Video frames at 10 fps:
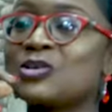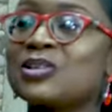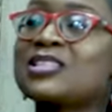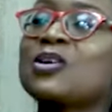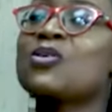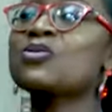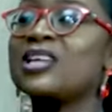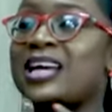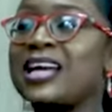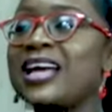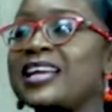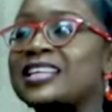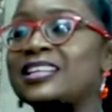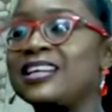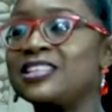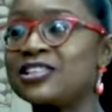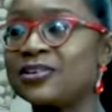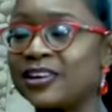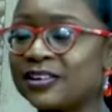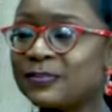So this uncle that I had in
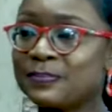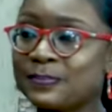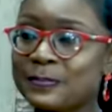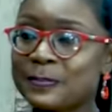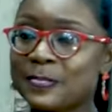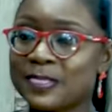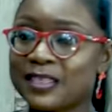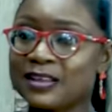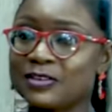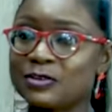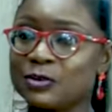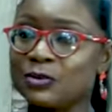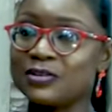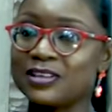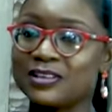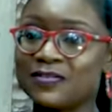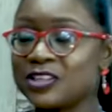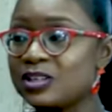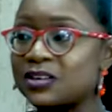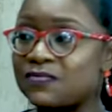Nigeria, you know,
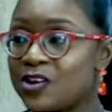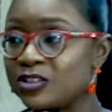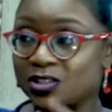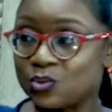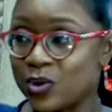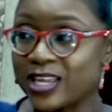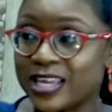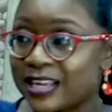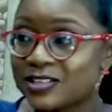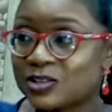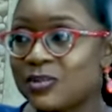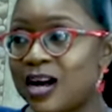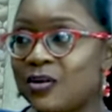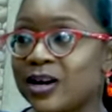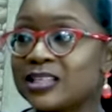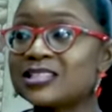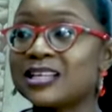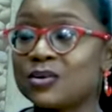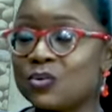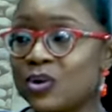eventually found his way here somehow and
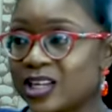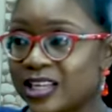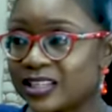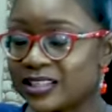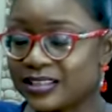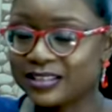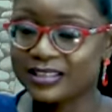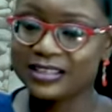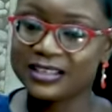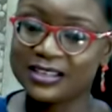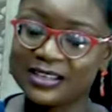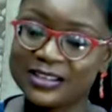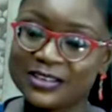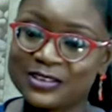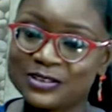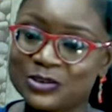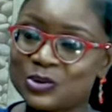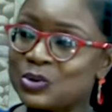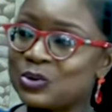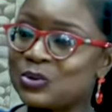started working.
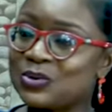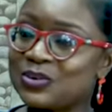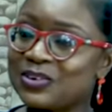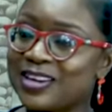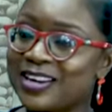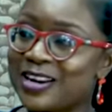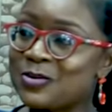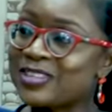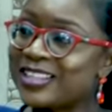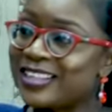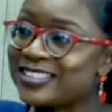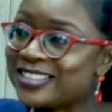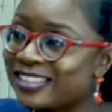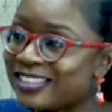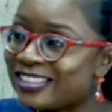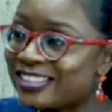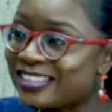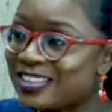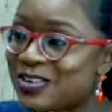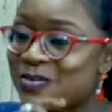So I wrote a letter
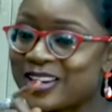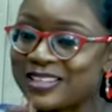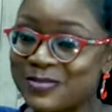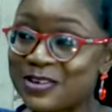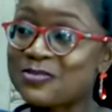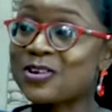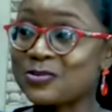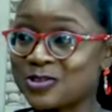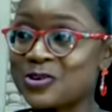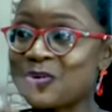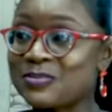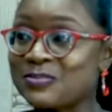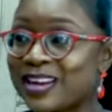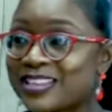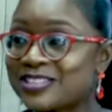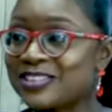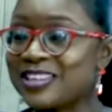when my friend was going back to